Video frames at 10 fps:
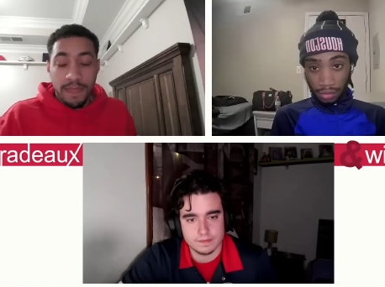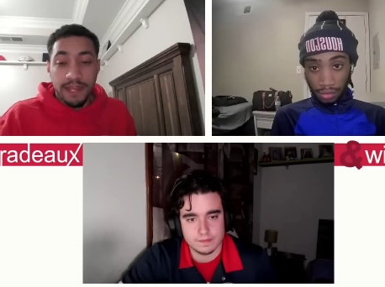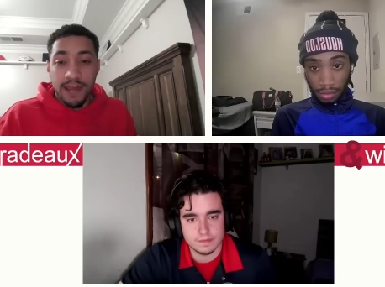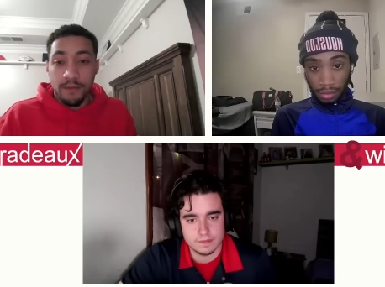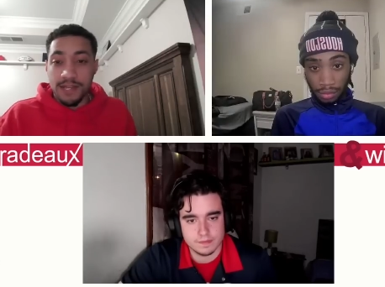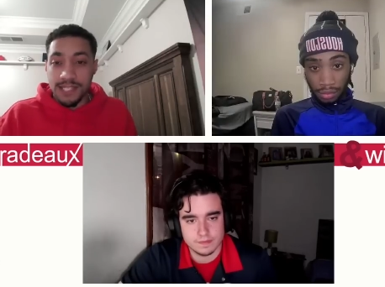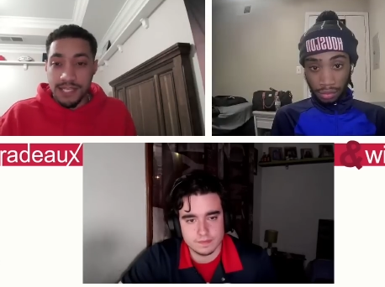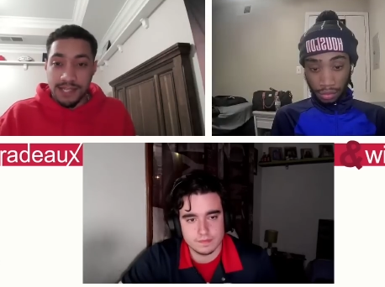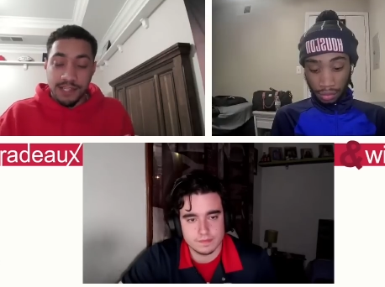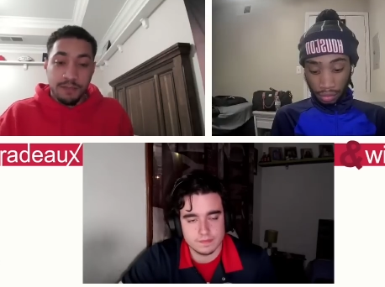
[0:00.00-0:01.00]
Speaker 1: In that one
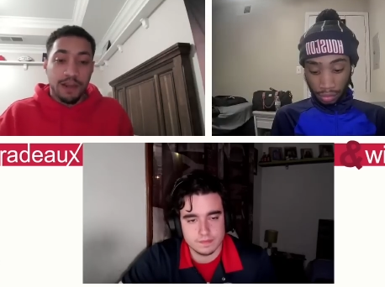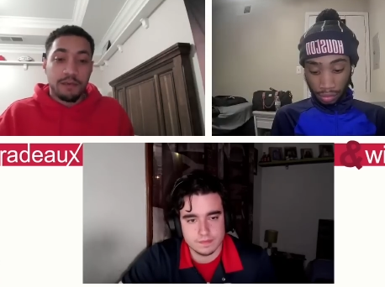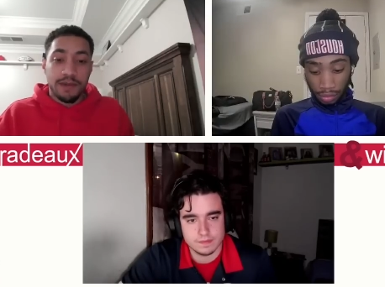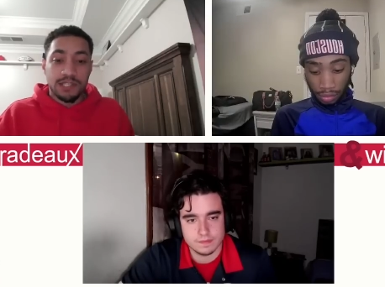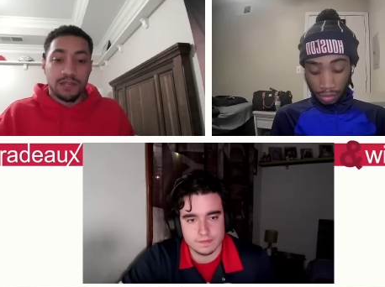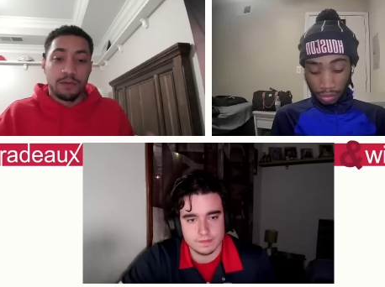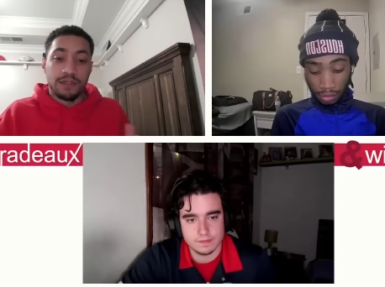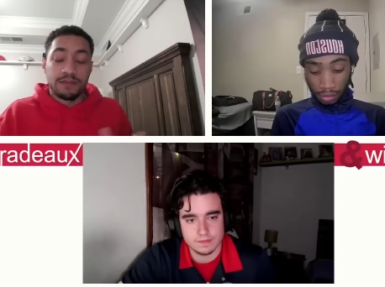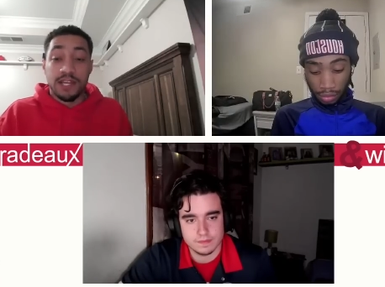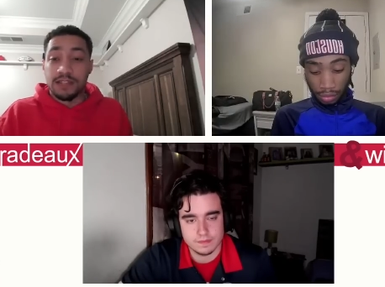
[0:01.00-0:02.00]
season, as Paulo mentioned,
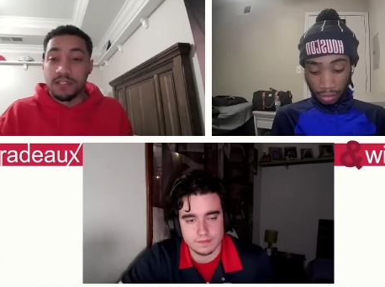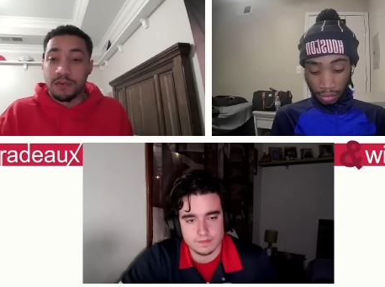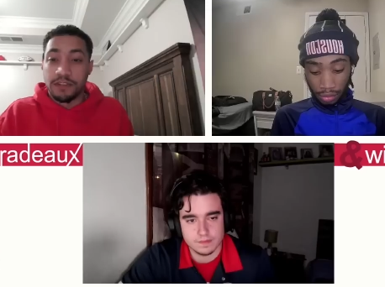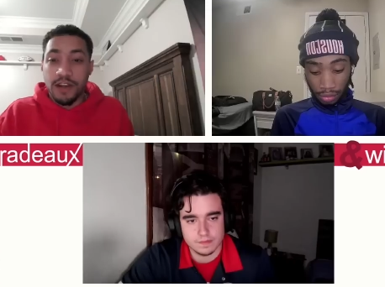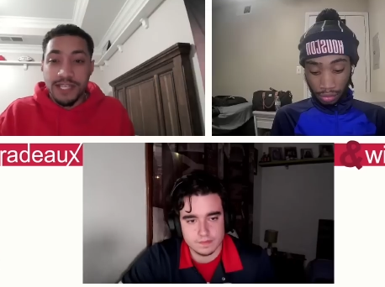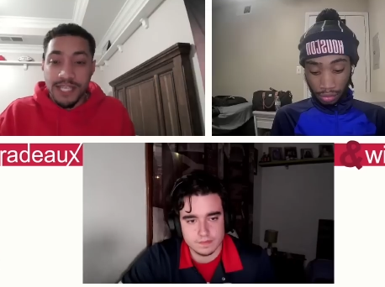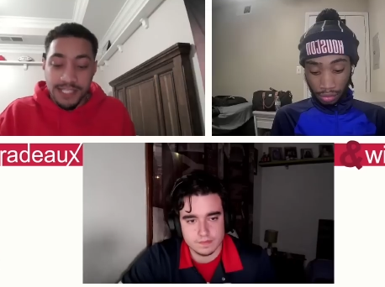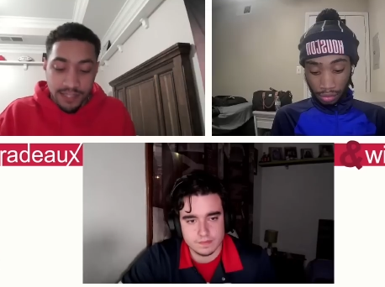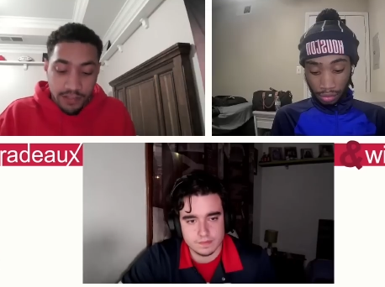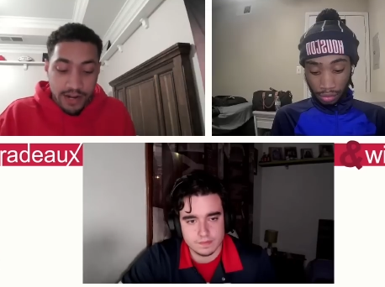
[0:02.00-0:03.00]
when the Celtics were
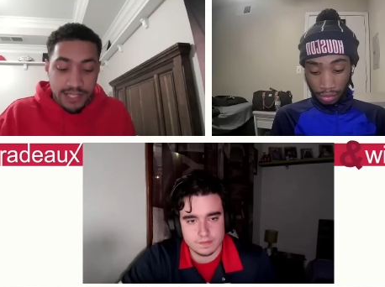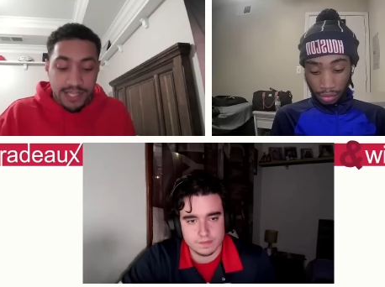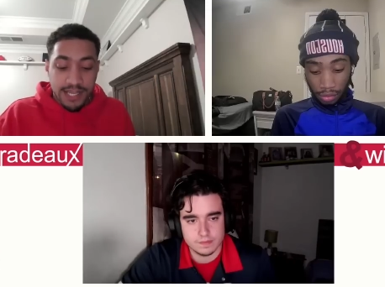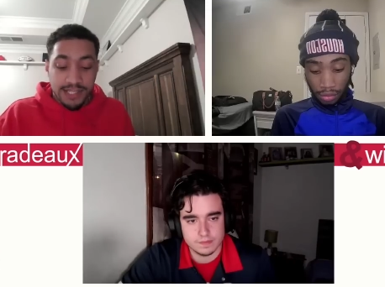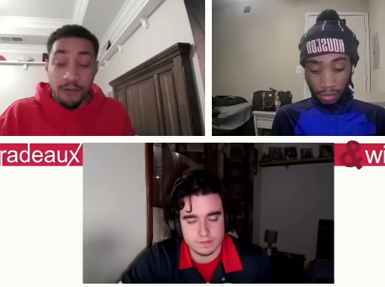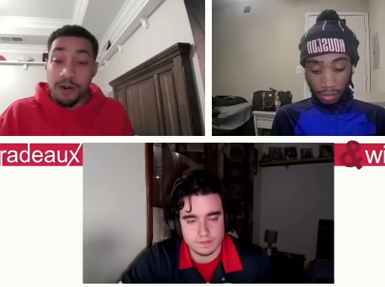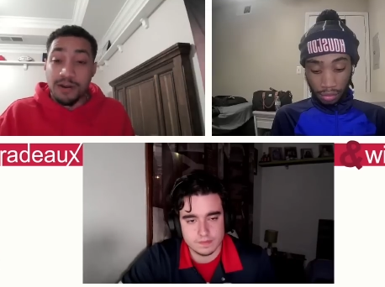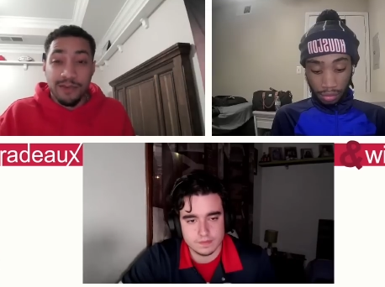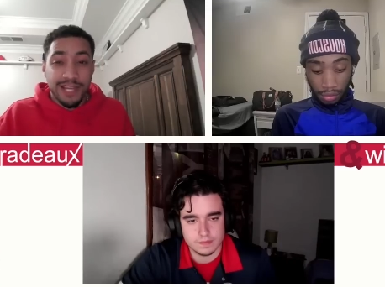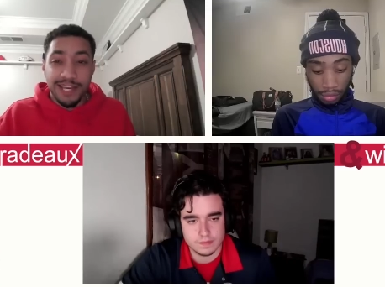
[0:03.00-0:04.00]
36 and 36, they
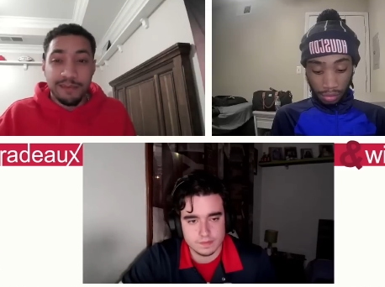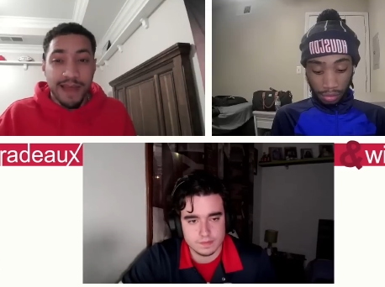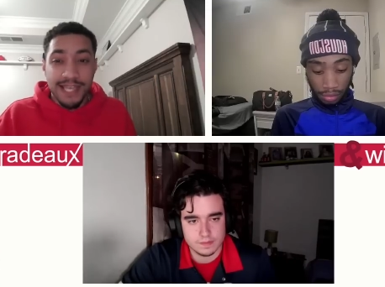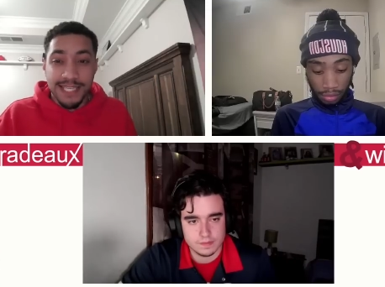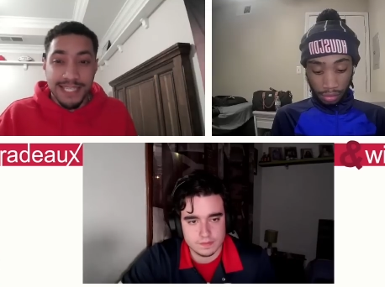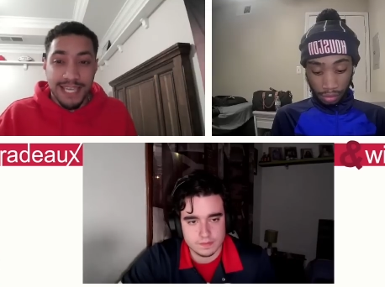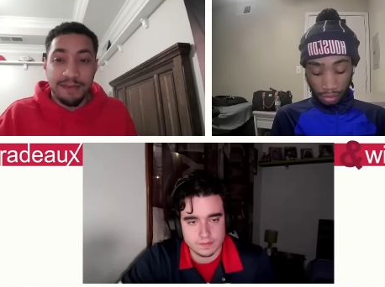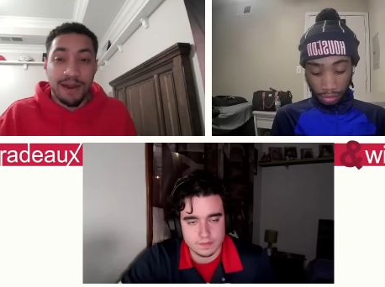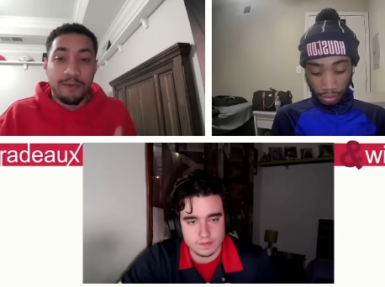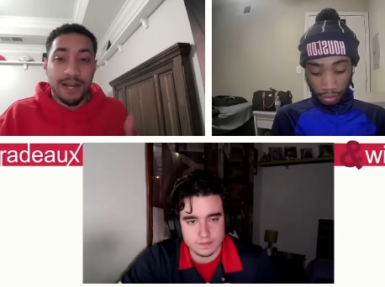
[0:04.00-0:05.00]
weren't a really good passing
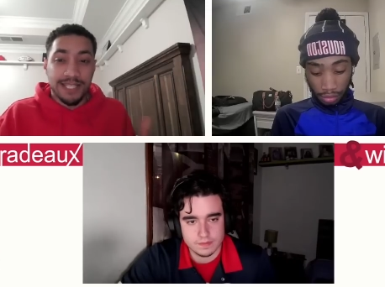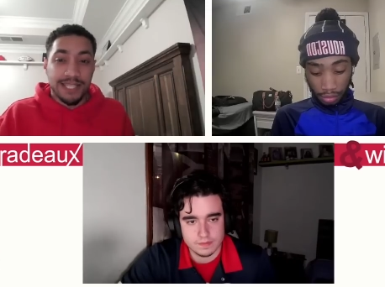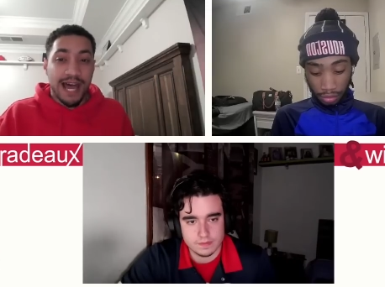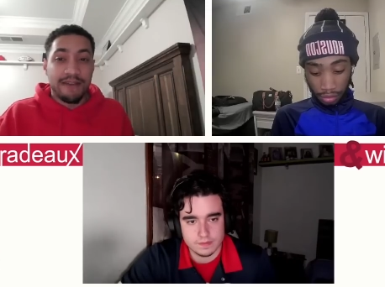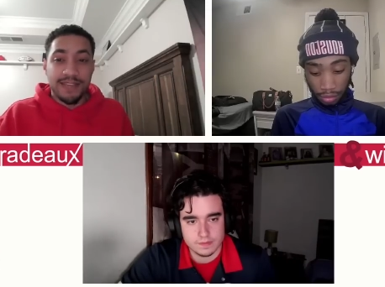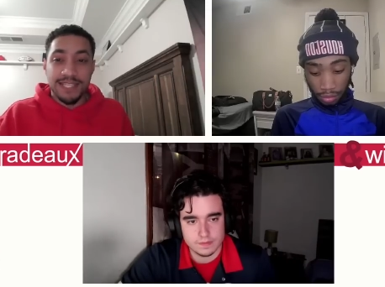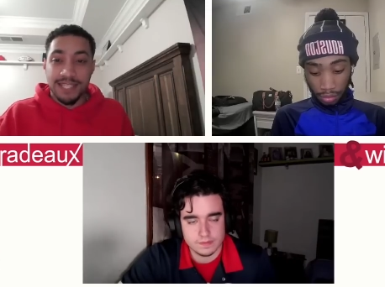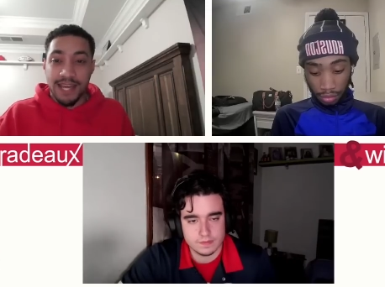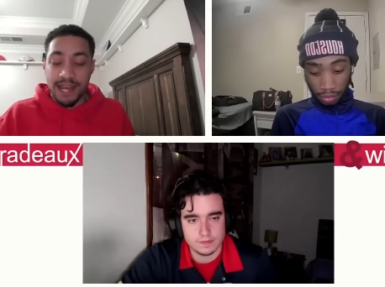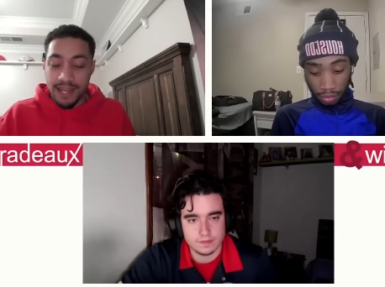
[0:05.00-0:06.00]
team, and I wanted to dive
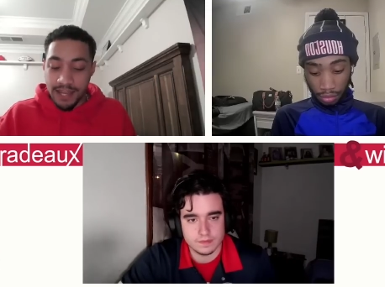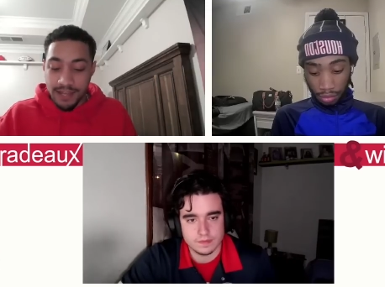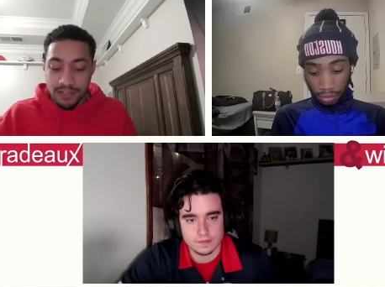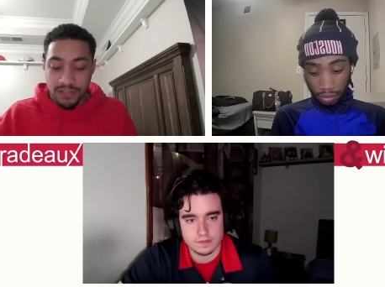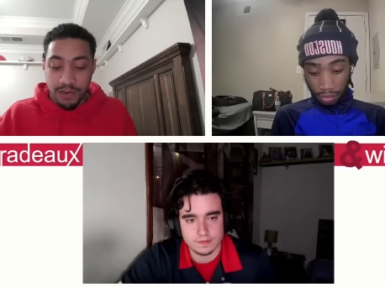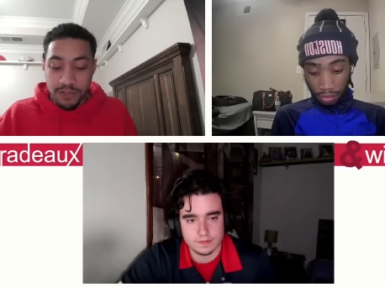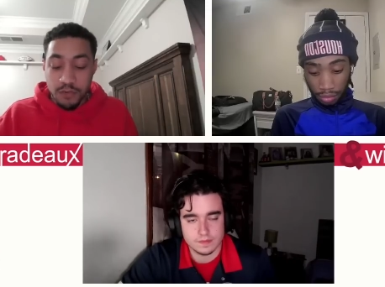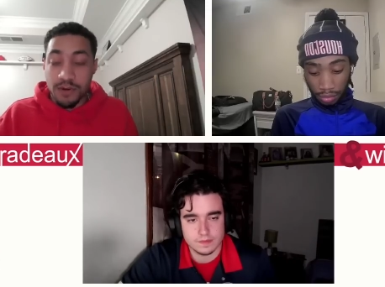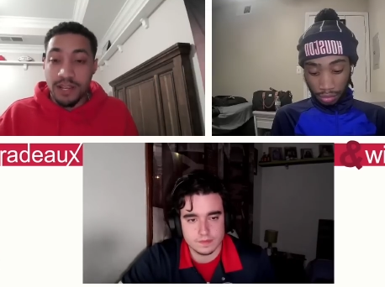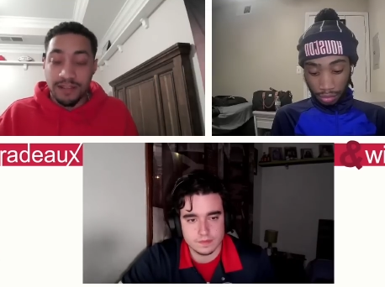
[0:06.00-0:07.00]
into that. So they were
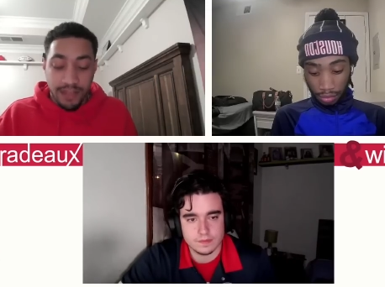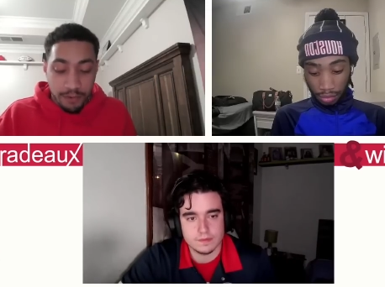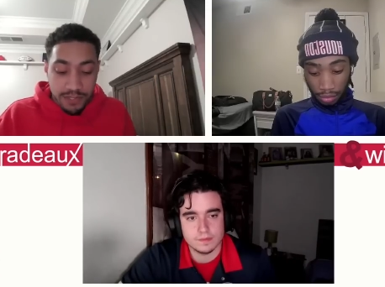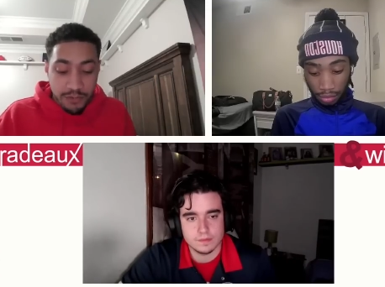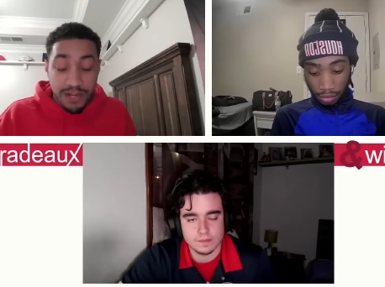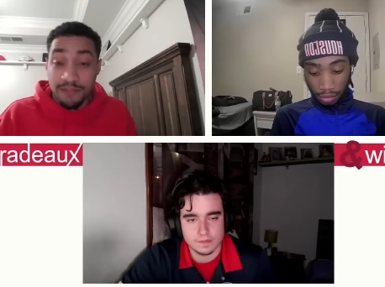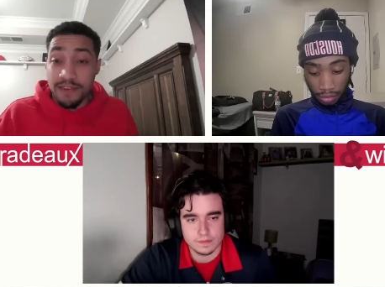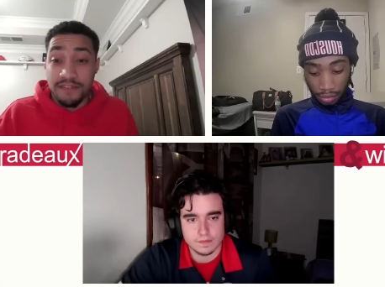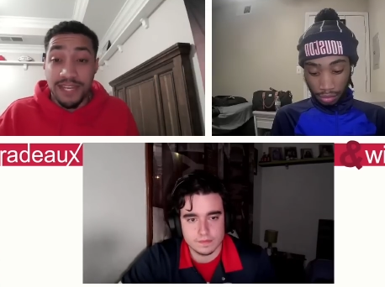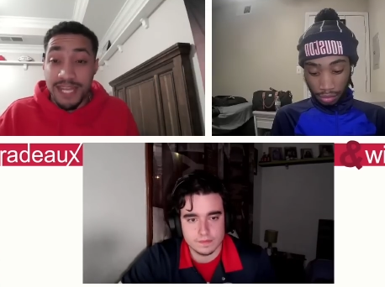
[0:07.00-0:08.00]
20, they were
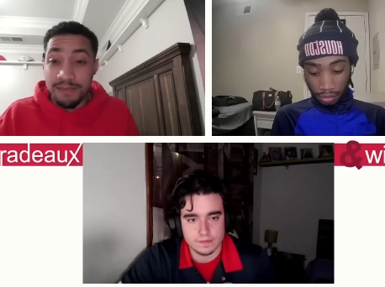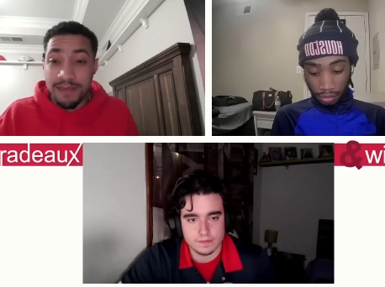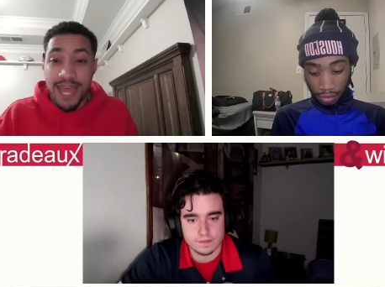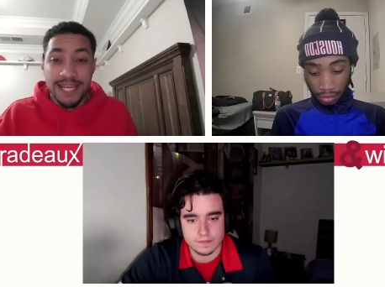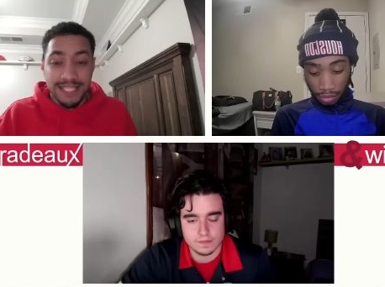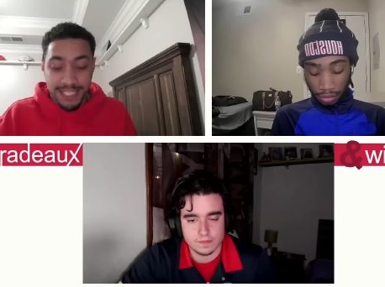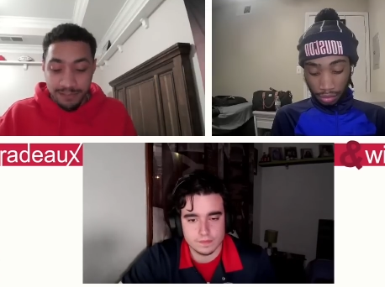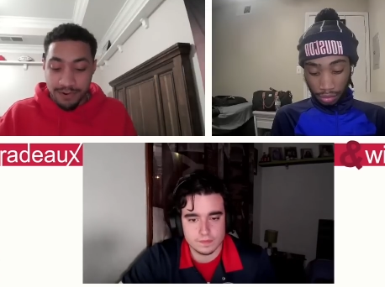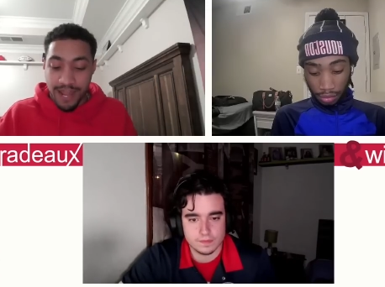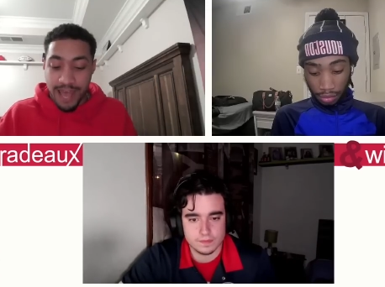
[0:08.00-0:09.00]
25th in the NBA in assists
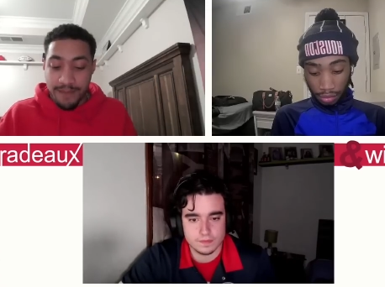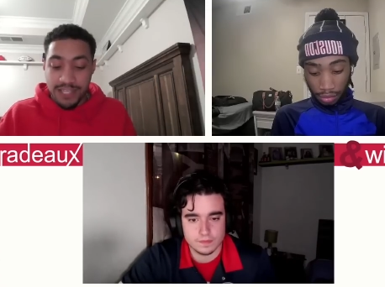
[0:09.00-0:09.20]
per game